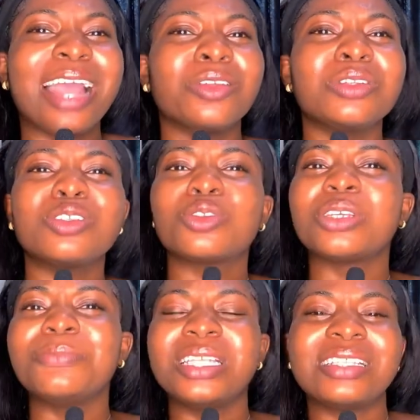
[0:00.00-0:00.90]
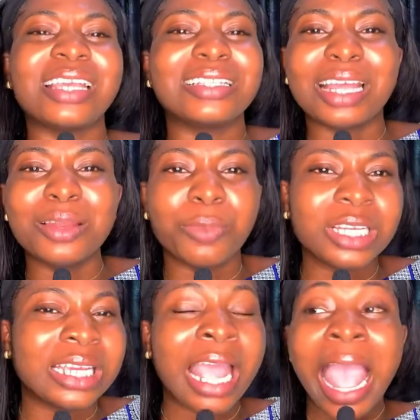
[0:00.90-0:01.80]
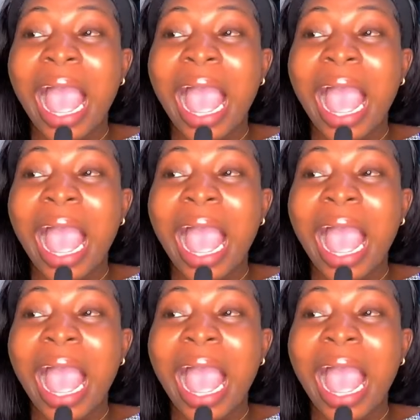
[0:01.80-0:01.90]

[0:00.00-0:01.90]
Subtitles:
I don't need to imitate anybody.